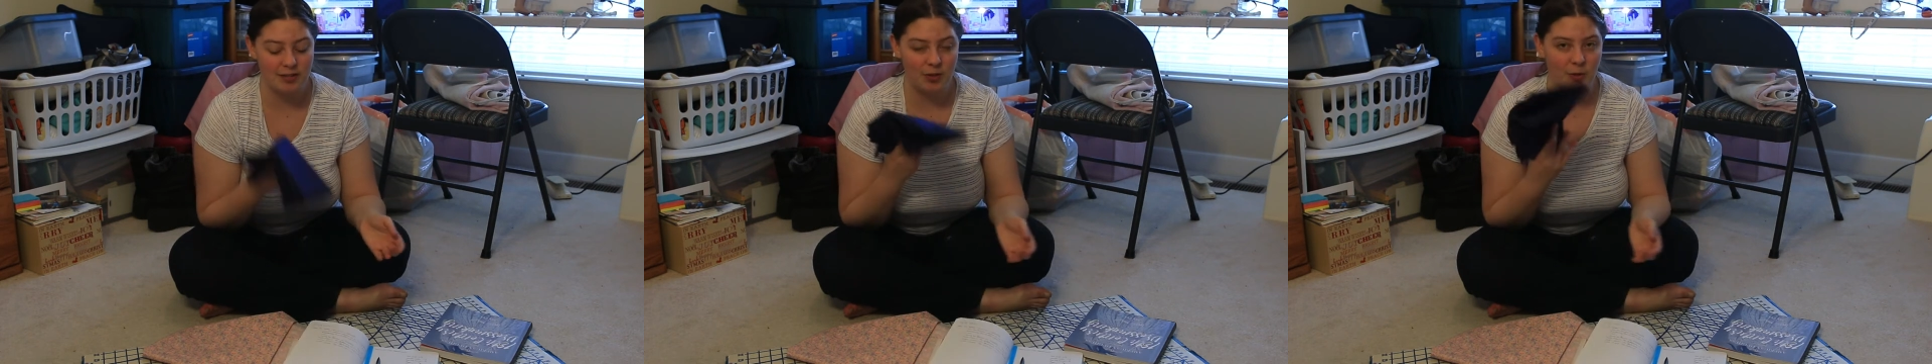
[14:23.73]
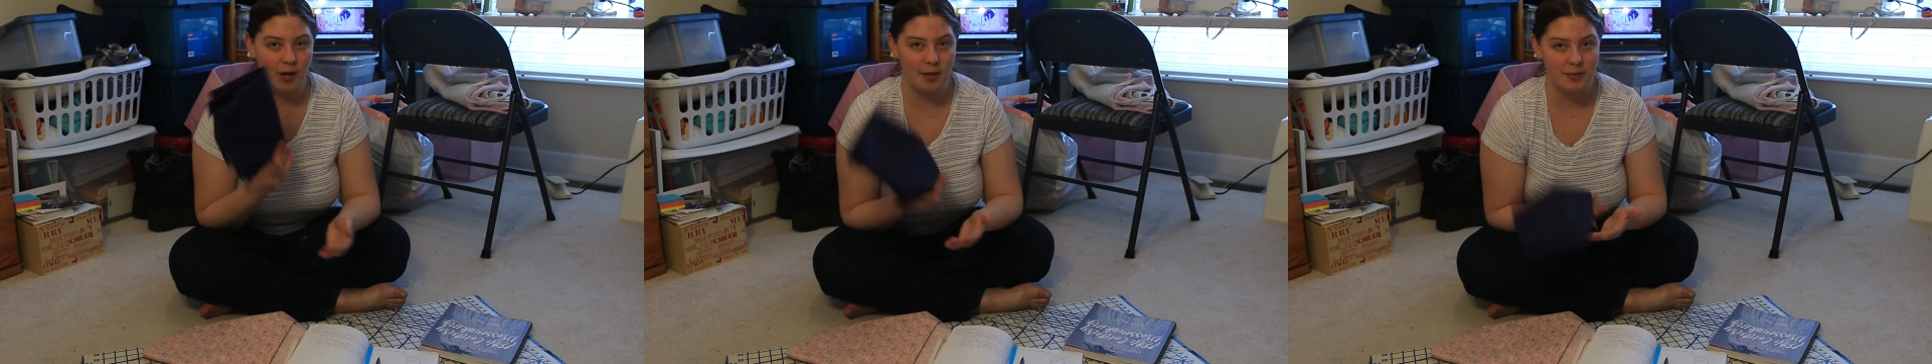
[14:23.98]

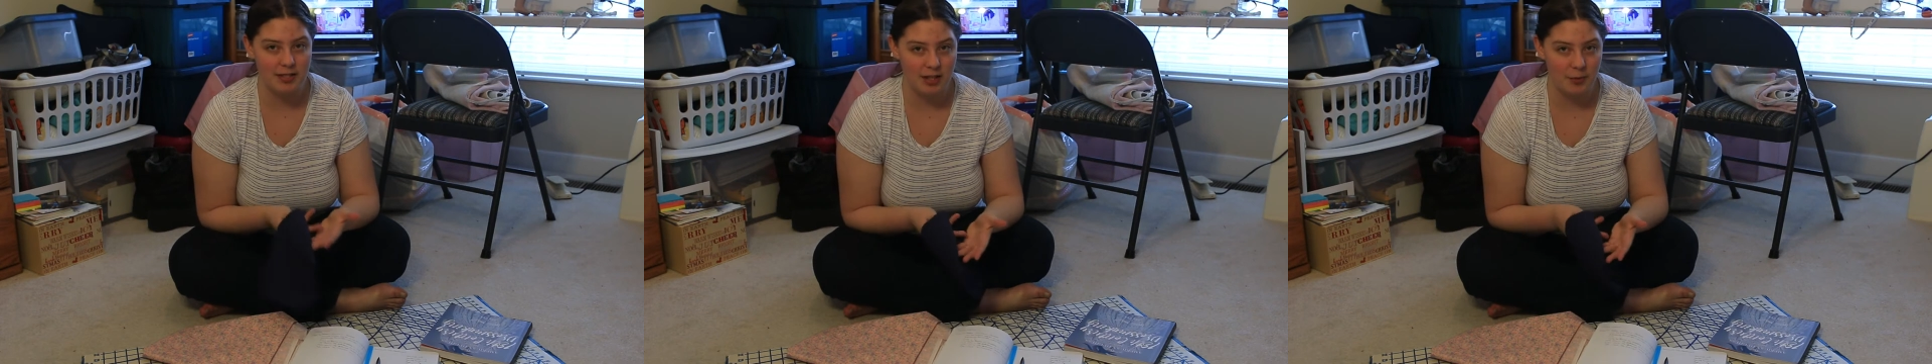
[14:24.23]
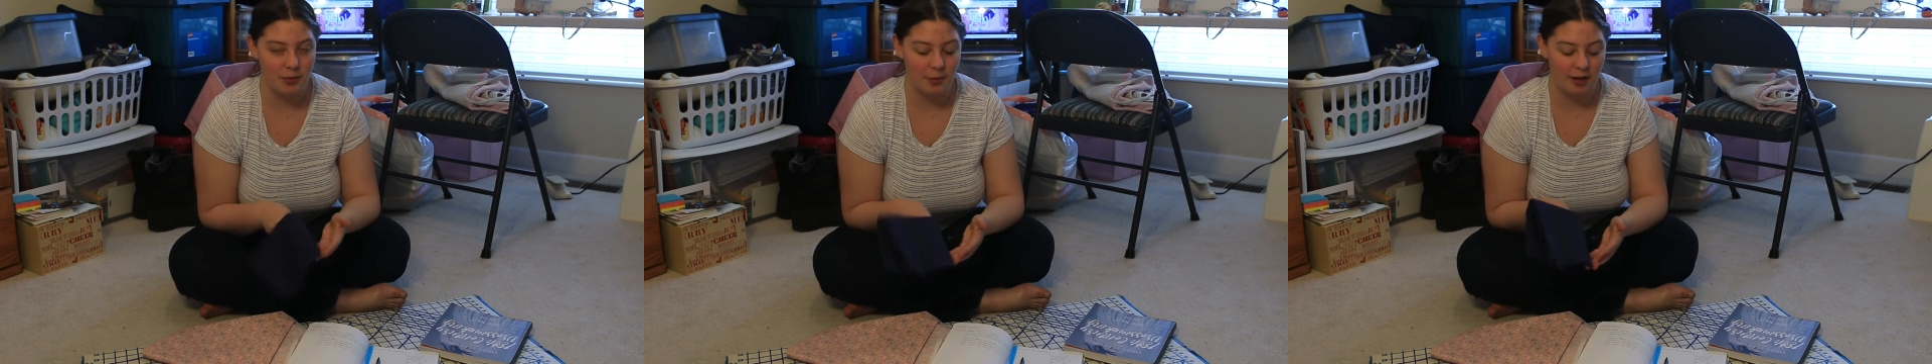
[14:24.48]
so I'm
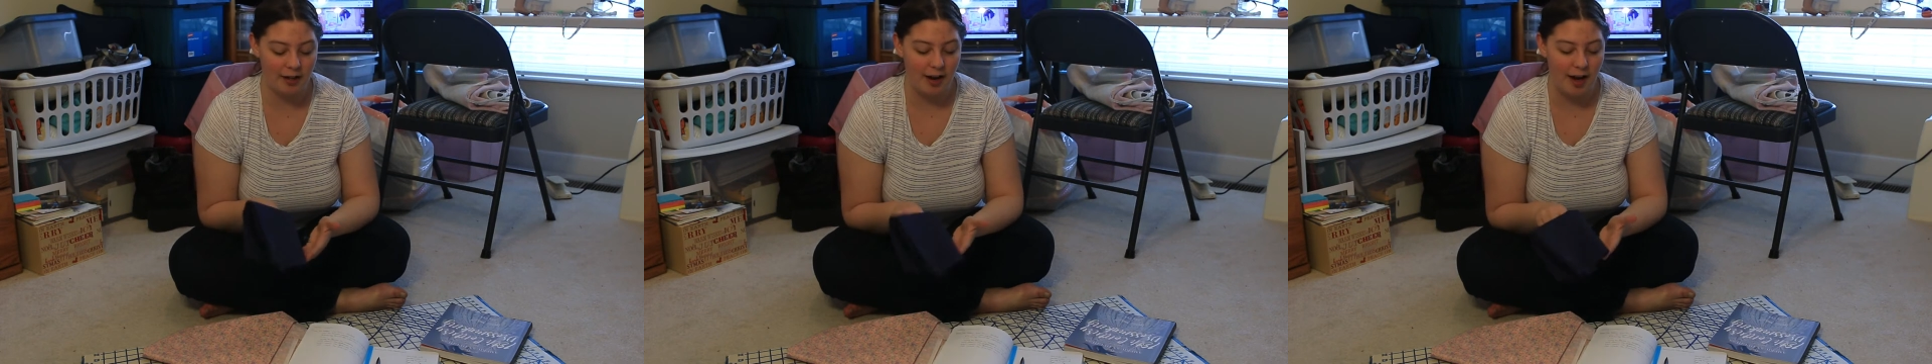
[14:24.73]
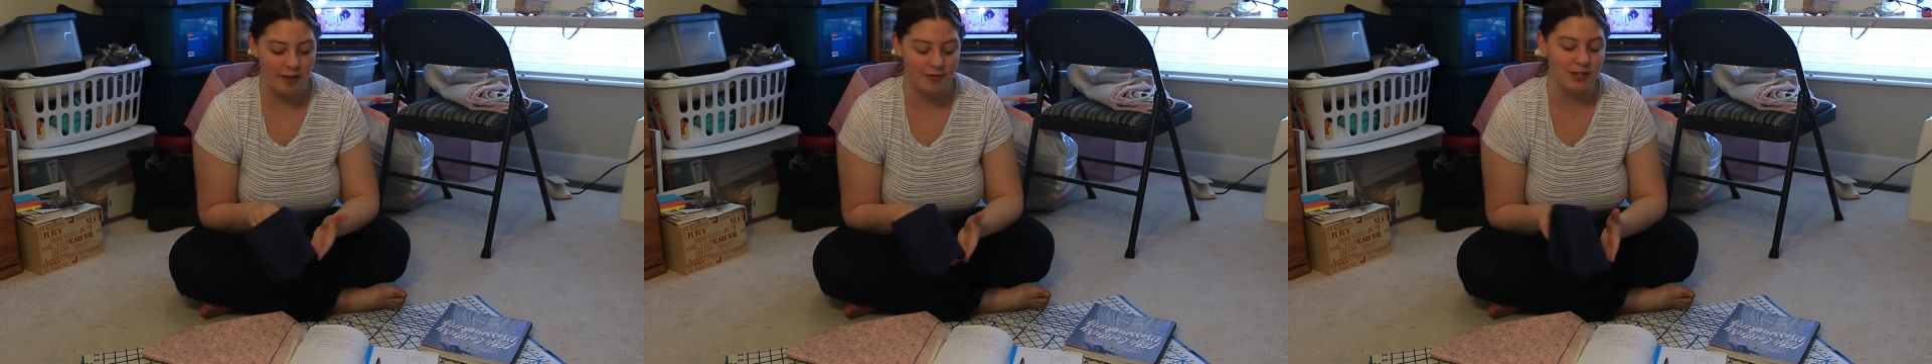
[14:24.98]
sticking with what I
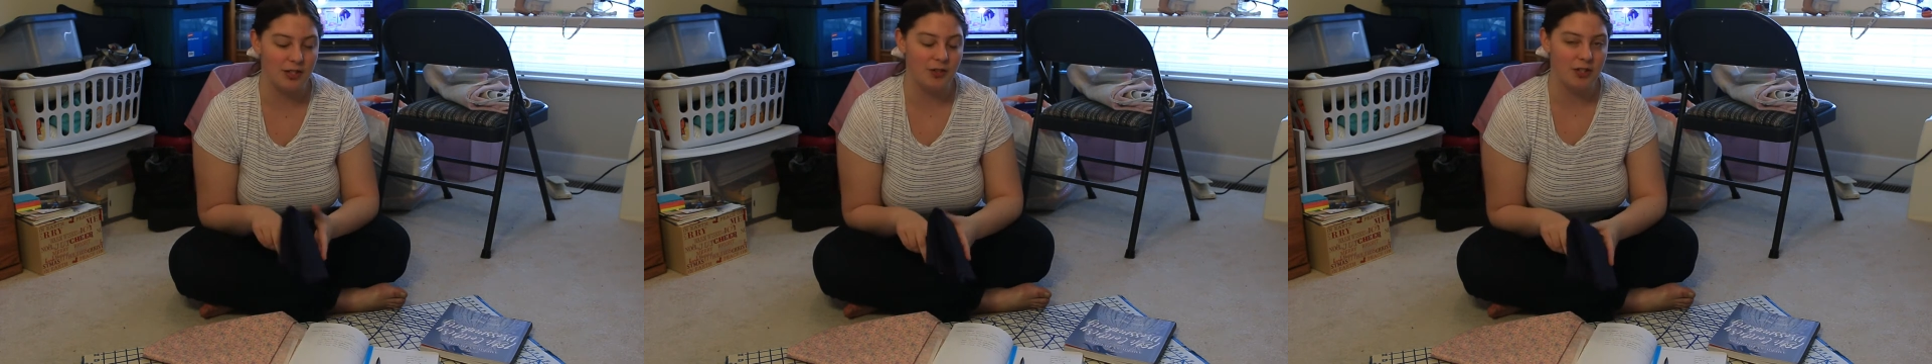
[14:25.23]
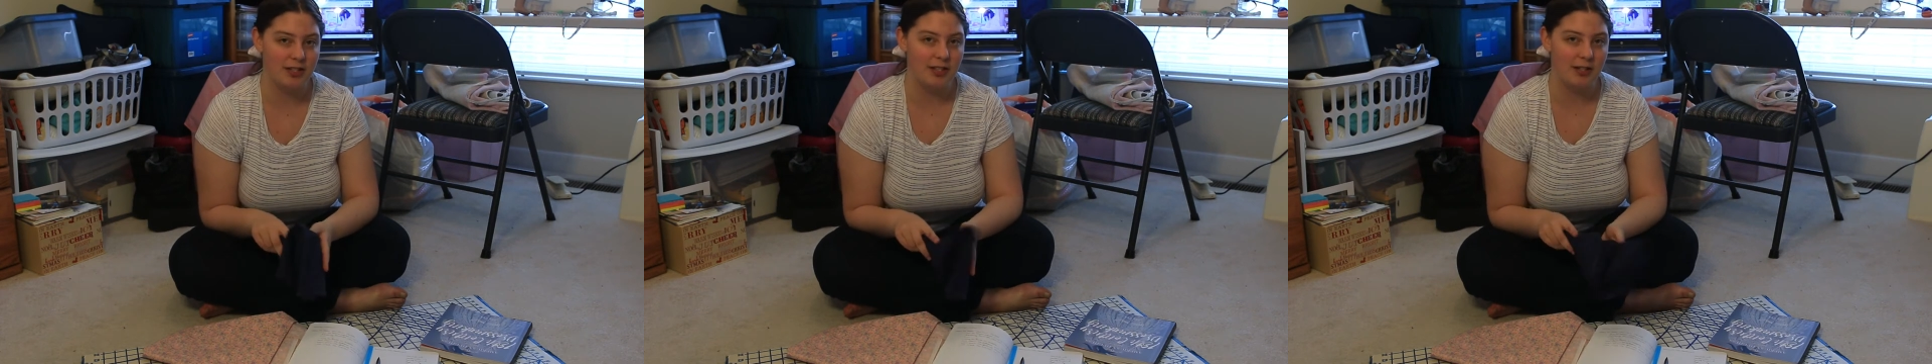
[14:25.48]
have and
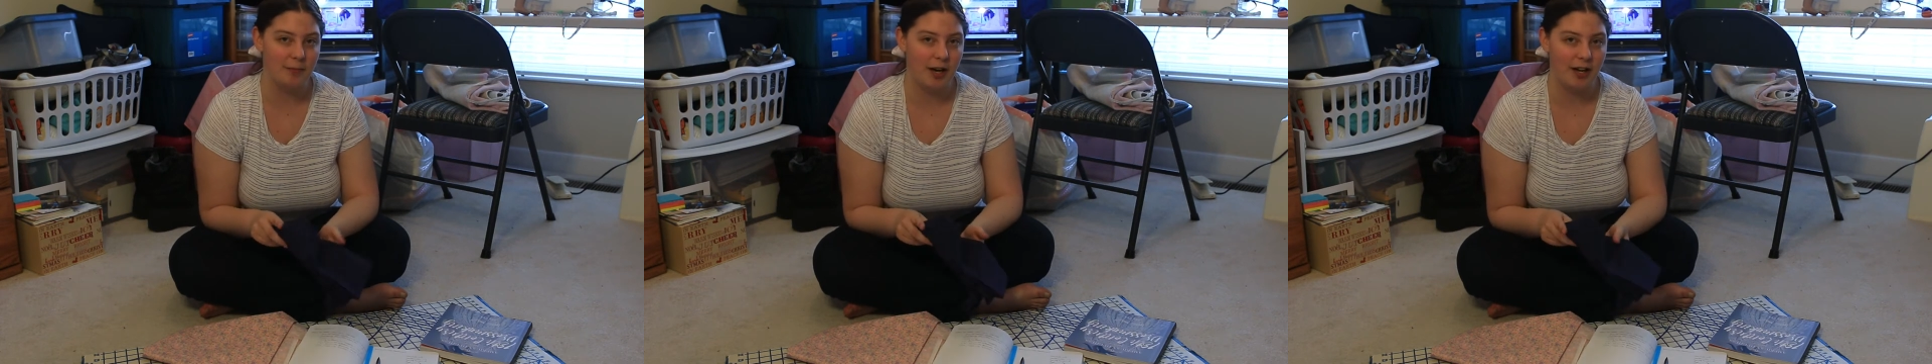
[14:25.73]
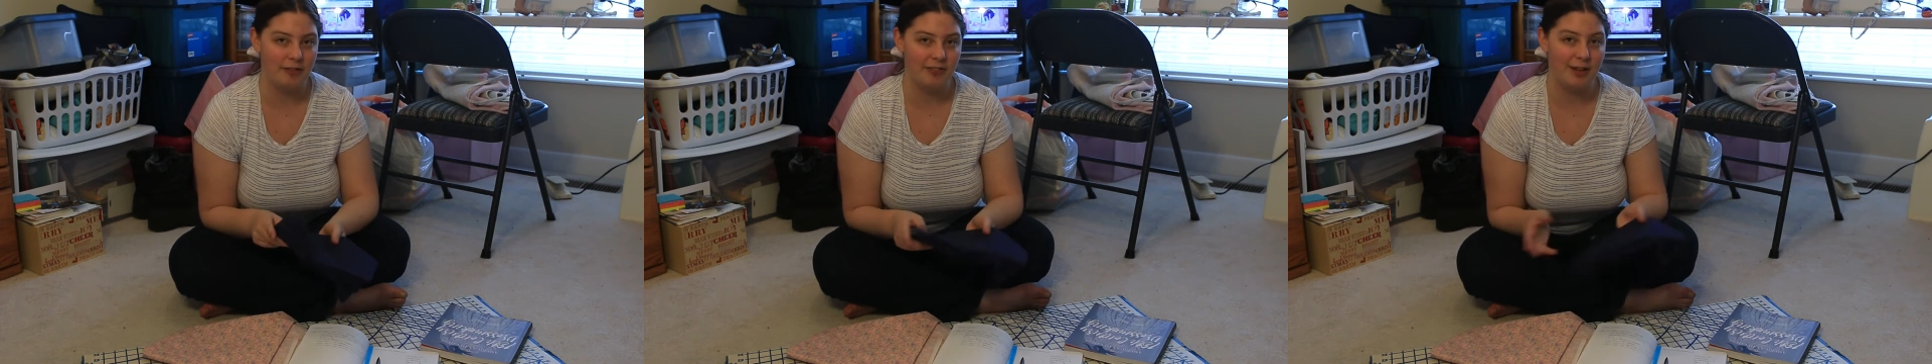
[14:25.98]
decreasing
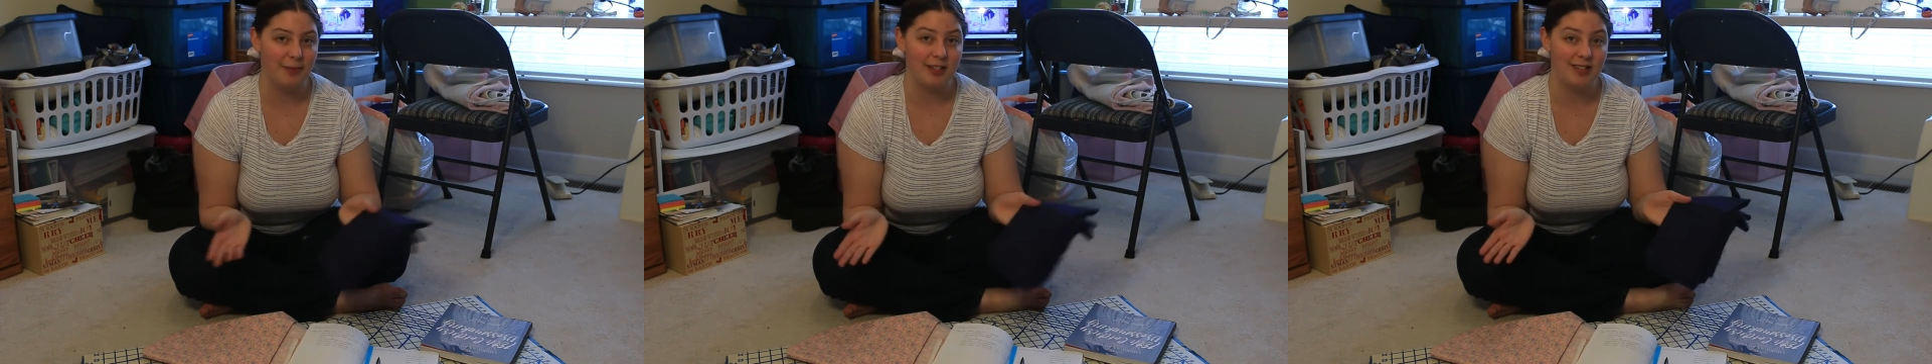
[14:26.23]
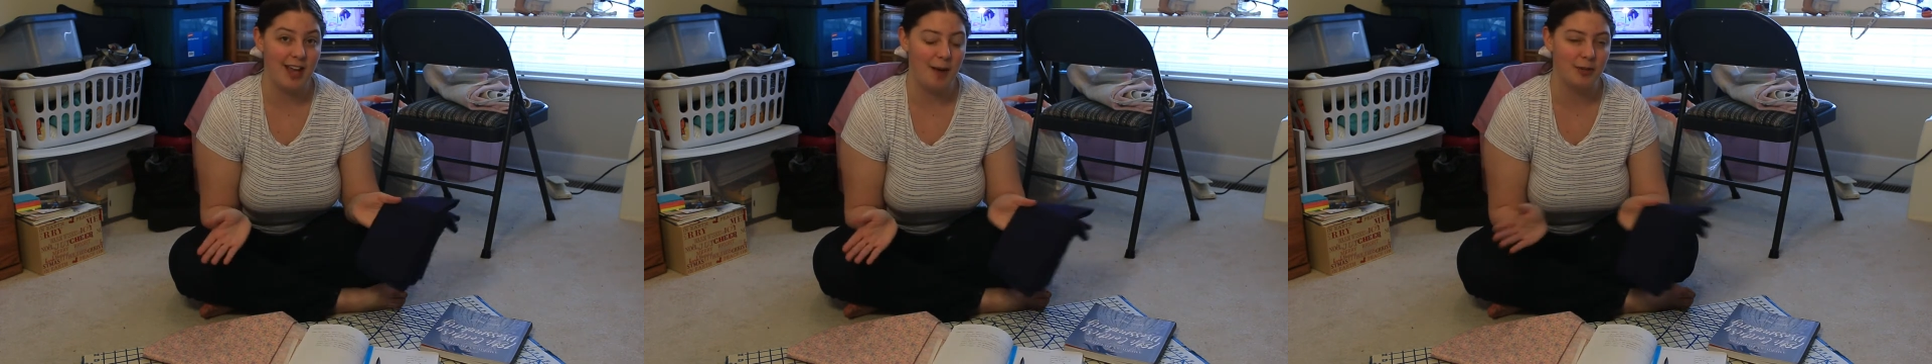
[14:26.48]
my
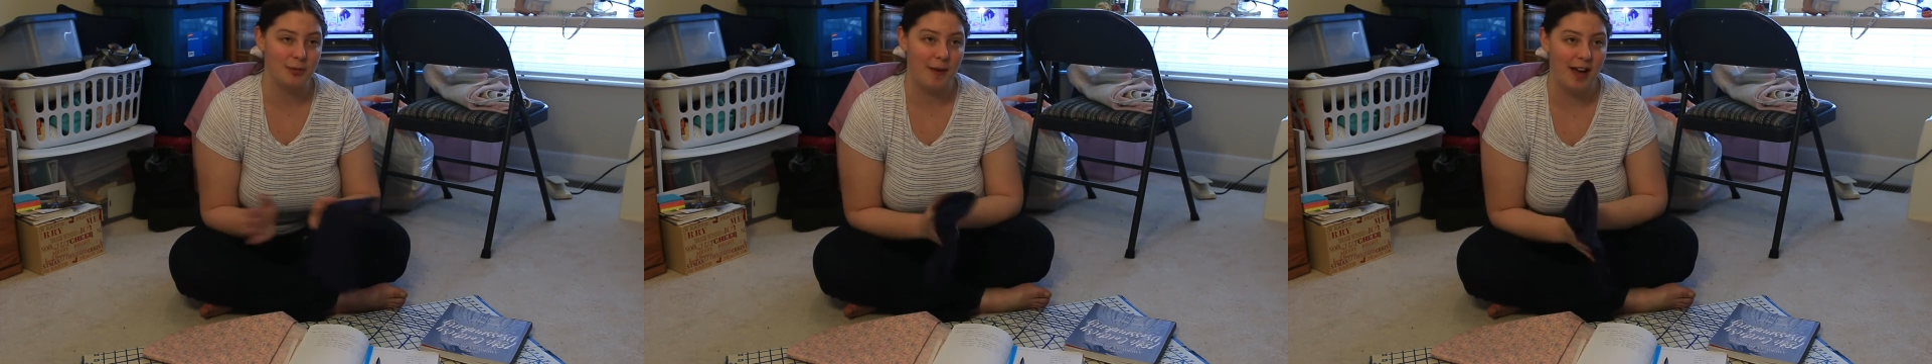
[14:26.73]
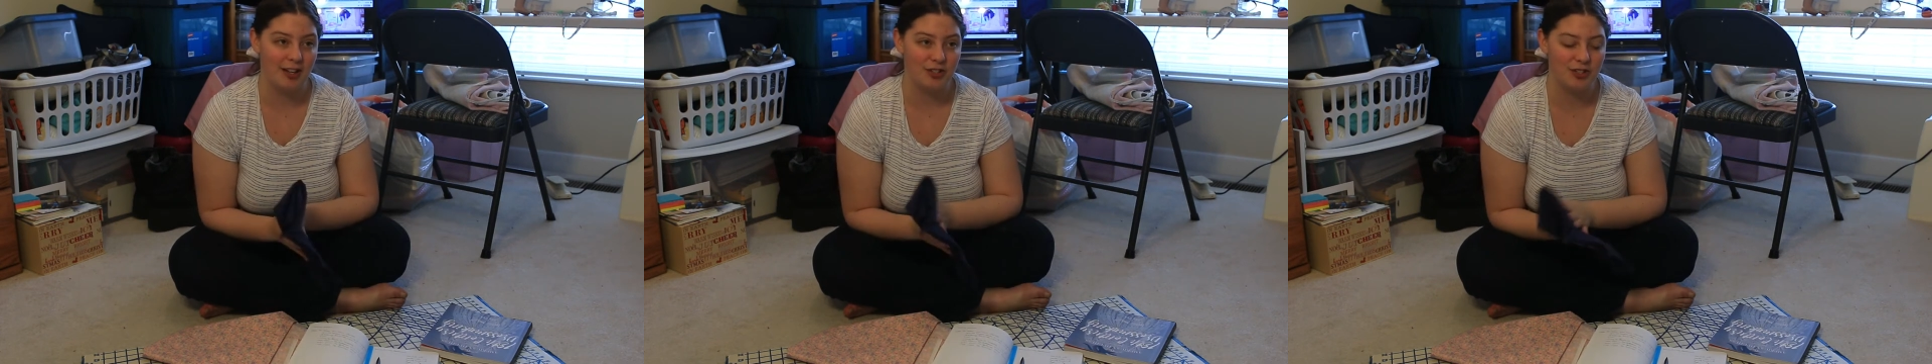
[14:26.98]
family's cabbage patch.